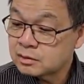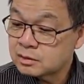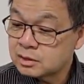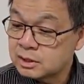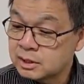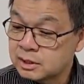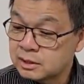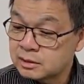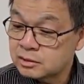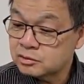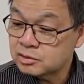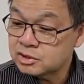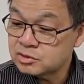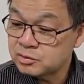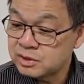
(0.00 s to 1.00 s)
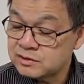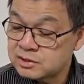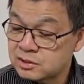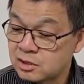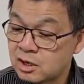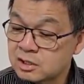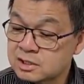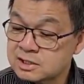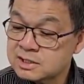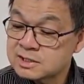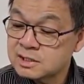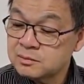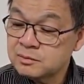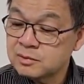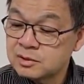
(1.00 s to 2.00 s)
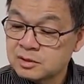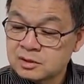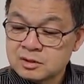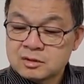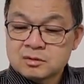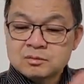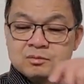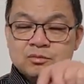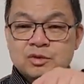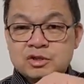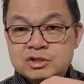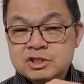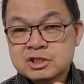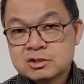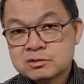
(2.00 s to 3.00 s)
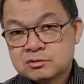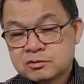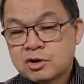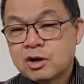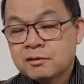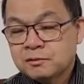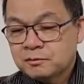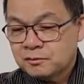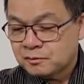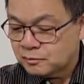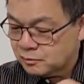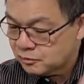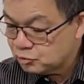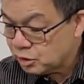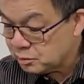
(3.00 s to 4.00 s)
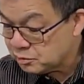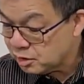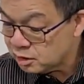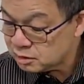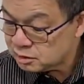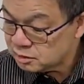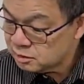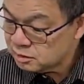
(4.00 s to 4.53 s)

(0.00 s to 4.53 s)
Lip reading: the Chris Reeves lock system, which is called frame lock,